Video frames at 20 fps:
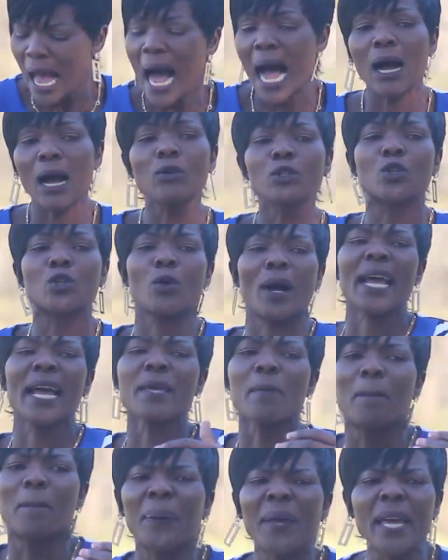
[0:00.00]
How do
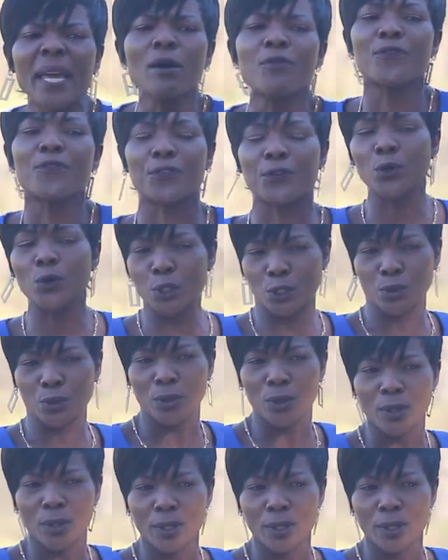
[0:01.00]
I bear fruit